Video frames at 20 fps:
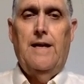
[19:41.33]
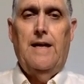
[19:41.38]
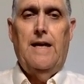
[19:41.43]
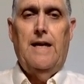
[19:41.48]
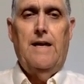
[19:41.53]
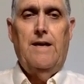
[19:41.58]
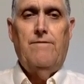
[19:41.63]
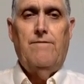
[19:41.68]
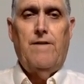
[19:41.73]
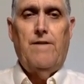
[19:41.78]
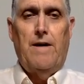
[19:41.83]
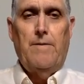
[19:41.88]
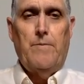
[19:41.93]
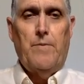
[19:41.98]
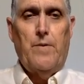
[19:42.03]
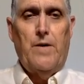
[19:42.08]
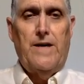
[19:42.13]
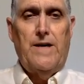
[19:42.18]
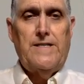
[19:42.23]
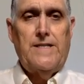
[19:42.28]
if I'm
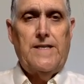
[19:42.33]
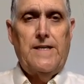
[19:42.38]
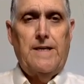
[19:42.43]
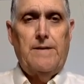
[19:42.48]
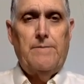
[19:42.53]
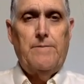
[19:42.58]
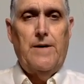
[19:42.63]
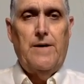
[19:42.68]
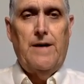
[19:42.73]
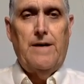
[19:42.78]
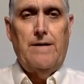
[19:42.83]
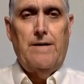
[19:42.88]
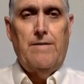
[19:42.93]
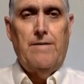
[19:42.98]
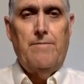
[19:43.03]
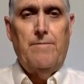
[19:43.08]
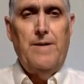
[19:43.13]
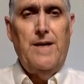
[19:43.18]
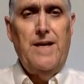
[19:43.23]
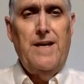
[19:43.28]
pressing
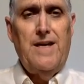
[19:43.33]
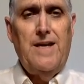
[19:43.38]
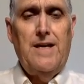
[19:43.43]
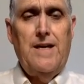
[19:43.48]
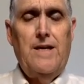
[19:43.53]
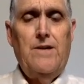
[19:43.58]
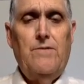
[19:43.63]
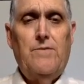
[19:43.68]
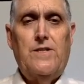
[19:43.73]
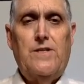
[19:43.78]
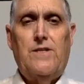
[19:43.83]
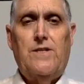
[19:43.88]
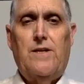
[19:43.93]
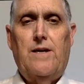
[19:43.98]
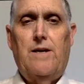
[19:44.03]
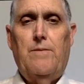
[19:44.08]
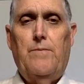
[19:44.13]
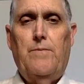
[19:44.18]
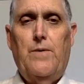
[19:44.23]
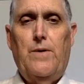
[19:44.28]
button B, which is
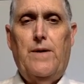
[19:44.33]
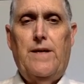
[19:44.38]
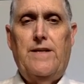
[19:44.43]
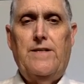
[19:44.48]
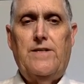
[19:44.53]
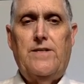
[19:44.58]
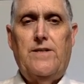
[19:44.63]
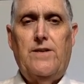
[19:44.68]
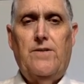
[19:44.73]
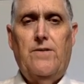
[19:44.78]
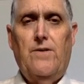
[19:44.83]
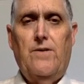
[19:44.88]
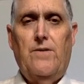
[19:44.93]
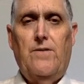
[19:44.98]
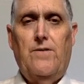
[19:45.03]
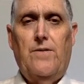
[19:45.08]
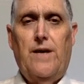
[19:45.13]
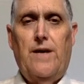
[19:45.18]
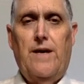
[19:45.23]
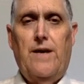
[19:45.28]
going to put a
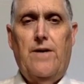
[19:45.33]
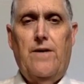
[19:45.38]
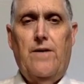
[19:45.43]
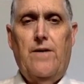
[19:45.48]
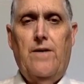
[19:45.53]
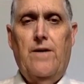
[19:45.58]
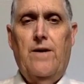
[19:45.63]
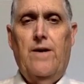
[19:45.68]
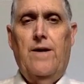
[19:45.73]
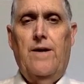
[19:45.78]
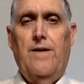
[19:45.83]
0 there,